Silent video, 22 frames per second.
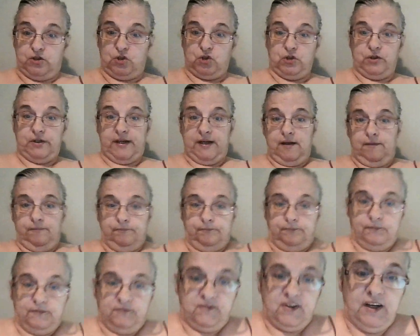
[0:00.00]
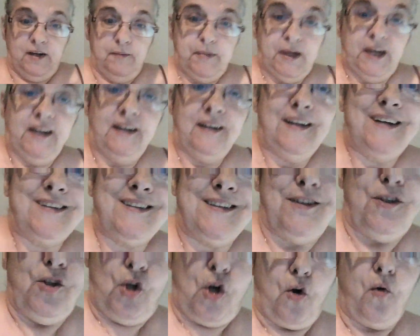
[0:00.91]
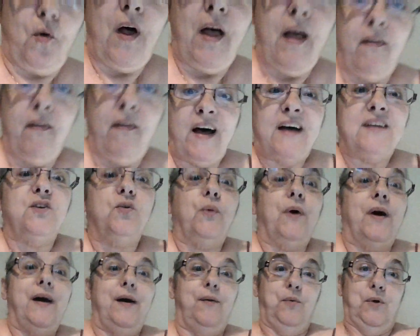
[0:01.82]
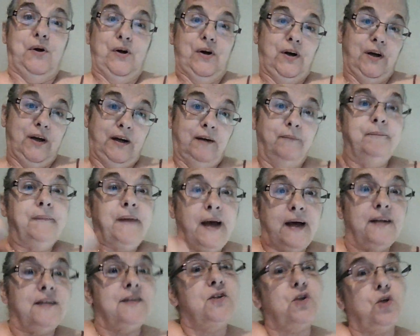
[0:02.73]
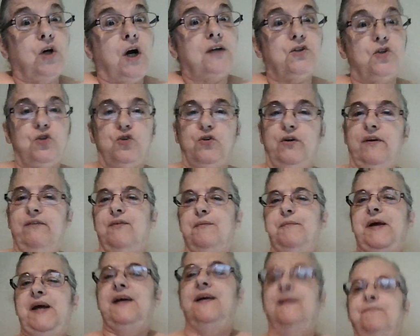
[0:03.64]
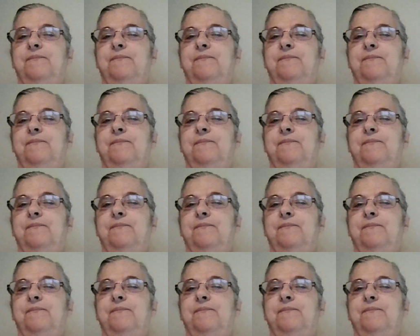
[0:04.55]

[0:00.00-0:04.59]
Tree. If anybody doesn't know, that's where I work, and it's across the street from me.